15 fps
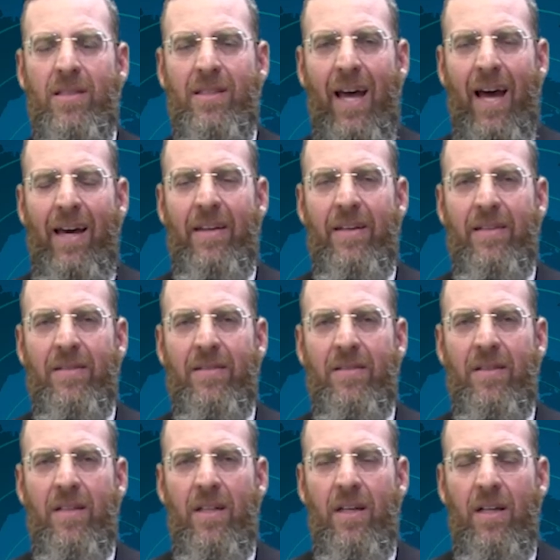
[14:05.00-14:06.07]

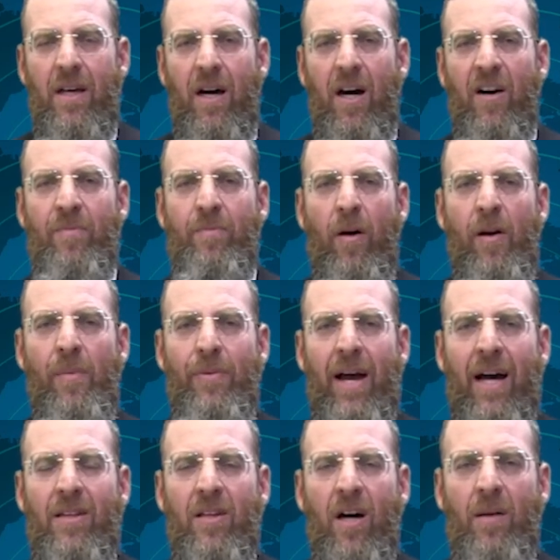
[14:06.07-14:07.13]
status of bari pri
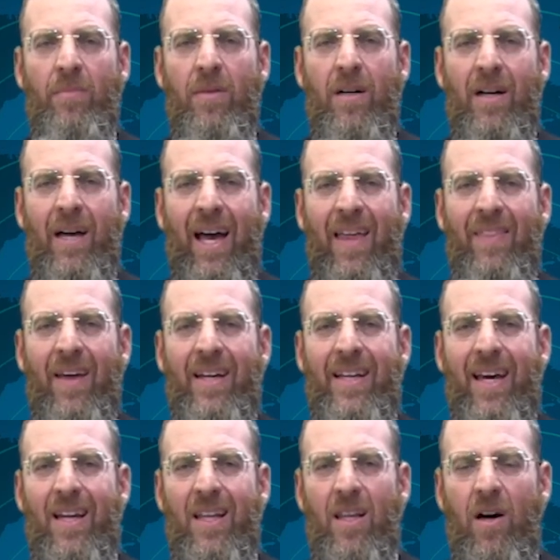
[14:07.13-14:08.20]
adama and then
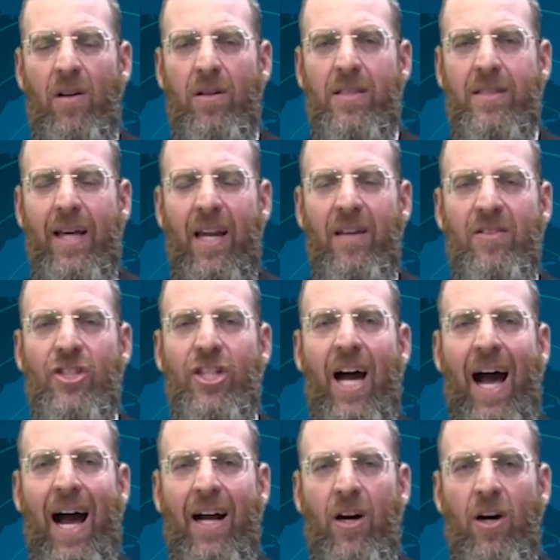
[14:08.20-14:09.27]
get a lower status
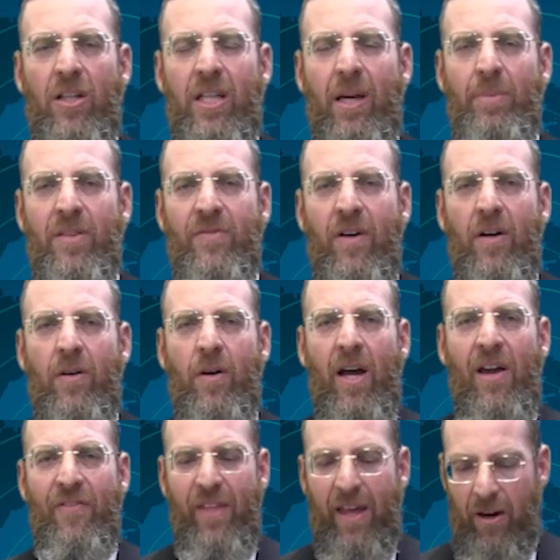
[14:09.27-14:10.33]
shahakol niyabidvaro
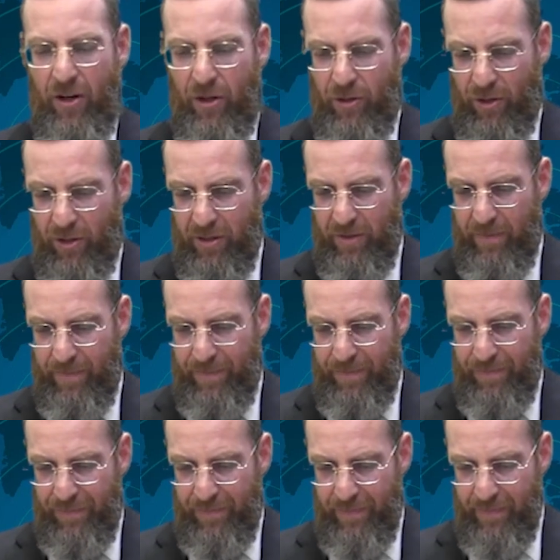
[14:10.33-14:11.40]
if they are cooked.
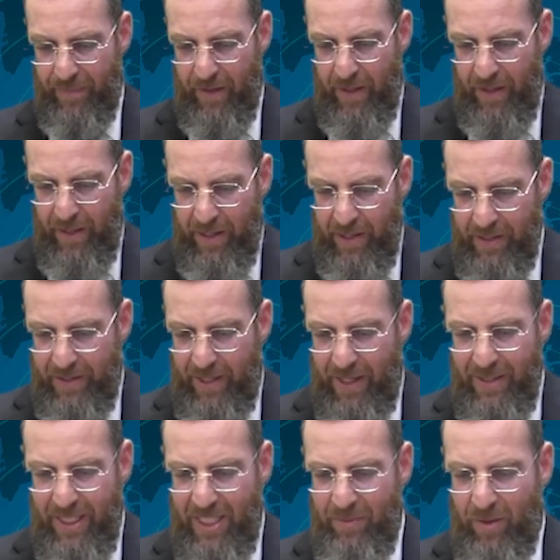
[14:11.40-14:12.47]

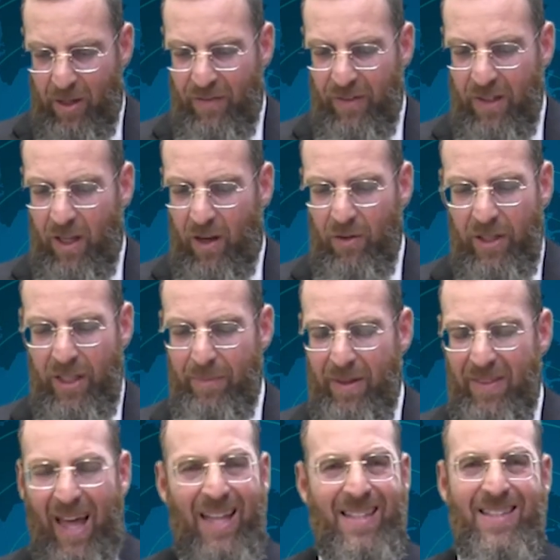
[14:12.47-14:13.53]
Says the Gemara Velohi,
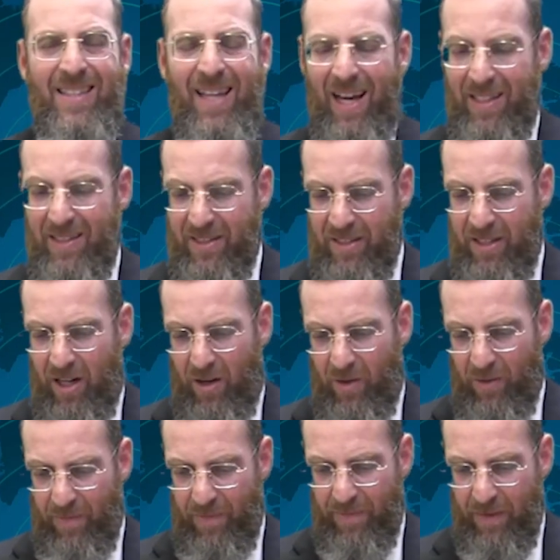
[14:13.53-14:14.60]
but that's not
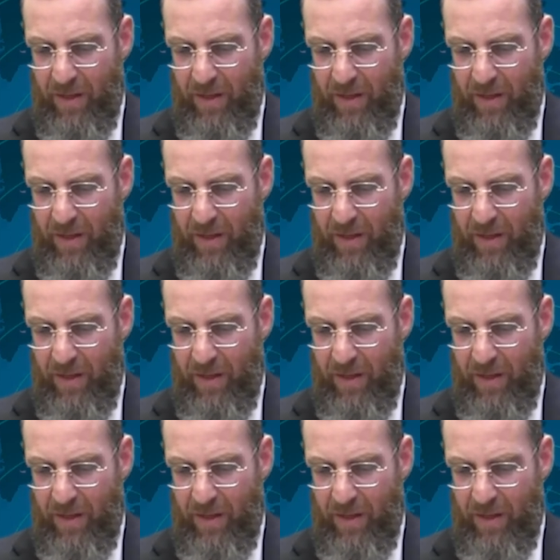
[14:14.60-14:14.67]
so.